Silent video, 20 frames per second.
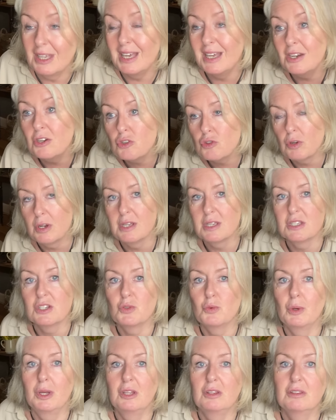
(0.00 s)
interest
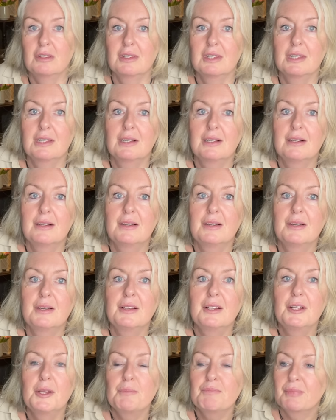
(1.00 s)
with.
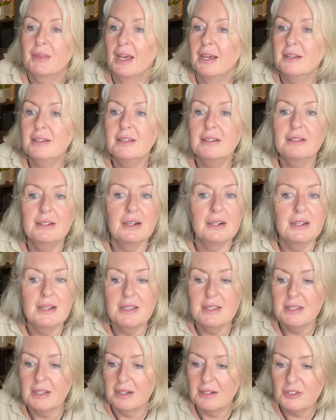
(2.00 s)
And
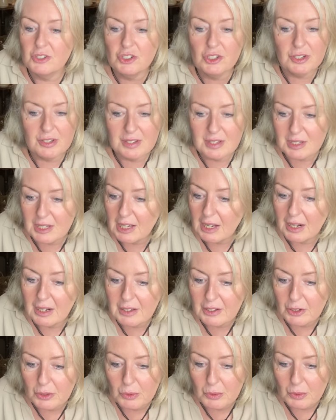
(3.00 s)
guys, I'll just tell
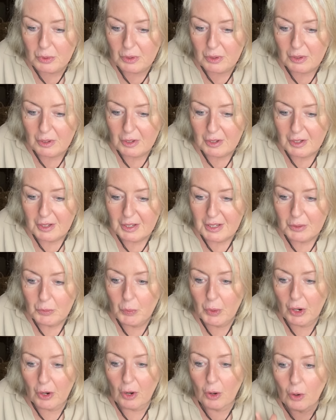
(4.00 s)
you,
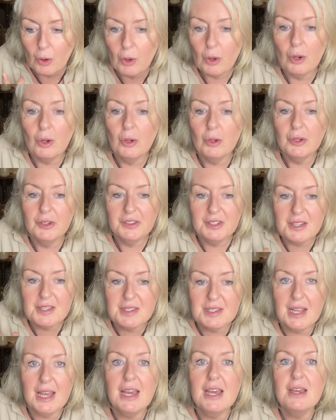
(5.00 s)
we're all the
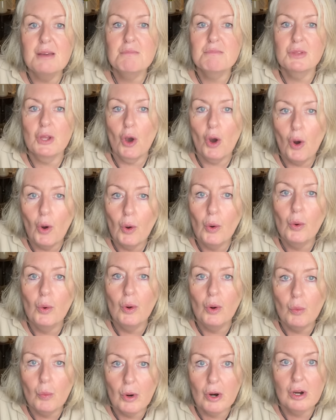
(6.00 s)
same the whole
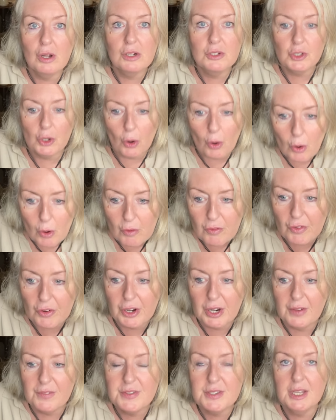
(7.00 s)
world over, and
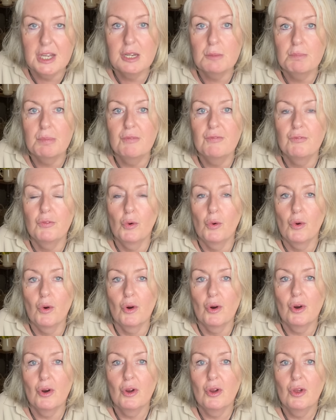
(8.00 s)
I've said it
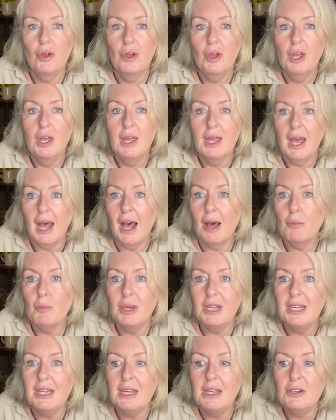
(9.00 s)
before. And we
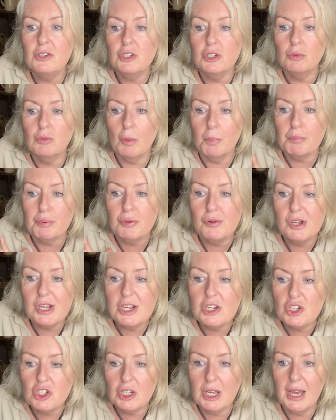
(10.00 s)
need to
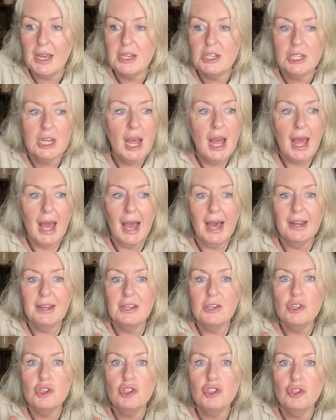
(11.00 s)
appreciate and
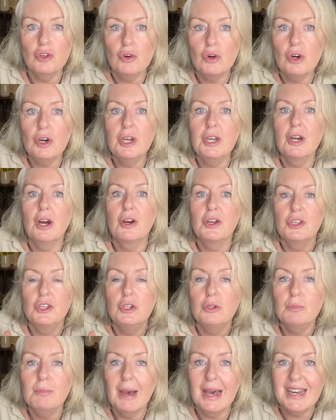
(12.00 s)
enjoy our
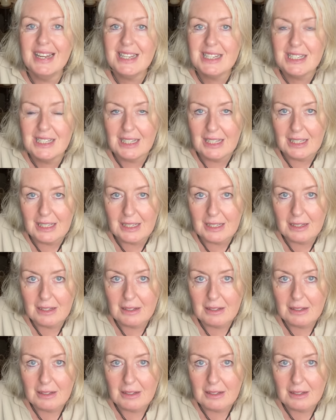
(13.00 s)
humanity